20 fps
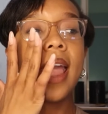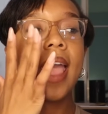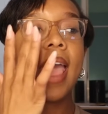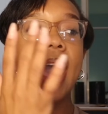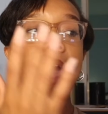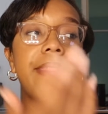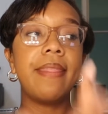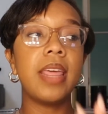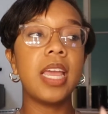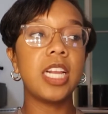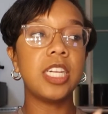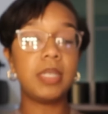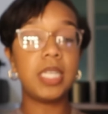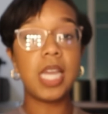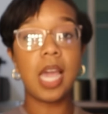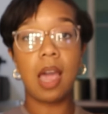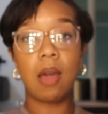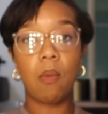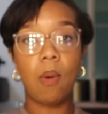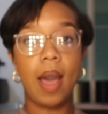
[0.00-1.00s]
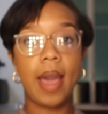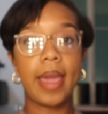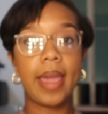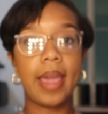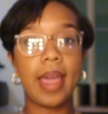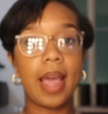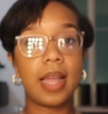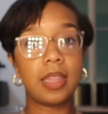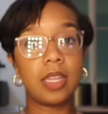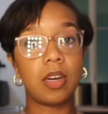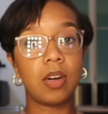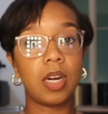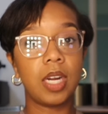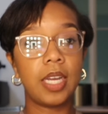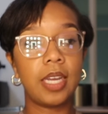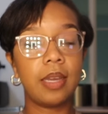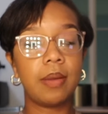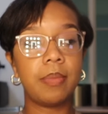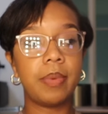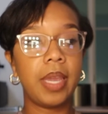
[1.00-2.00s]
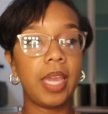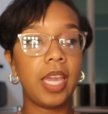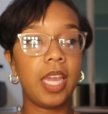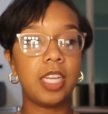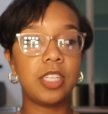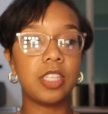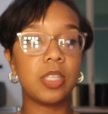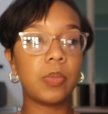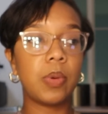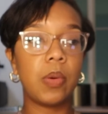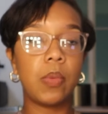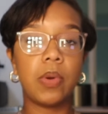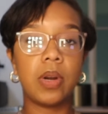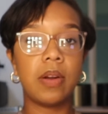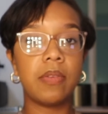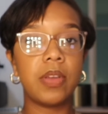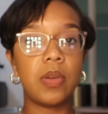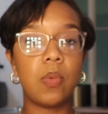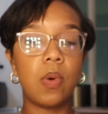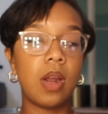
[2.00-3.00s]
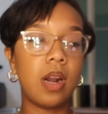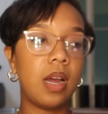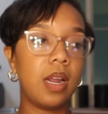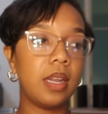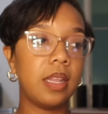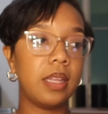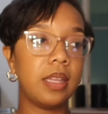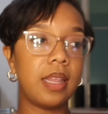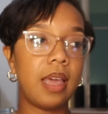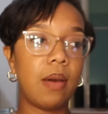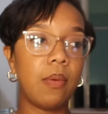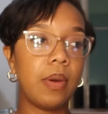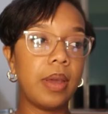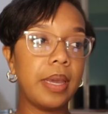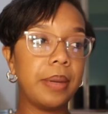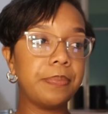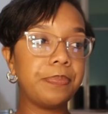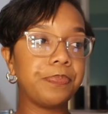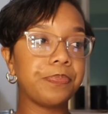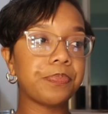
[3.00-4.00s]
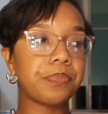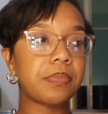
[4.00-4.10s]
and then DIY it at the crib and just put whatever you want on it that way.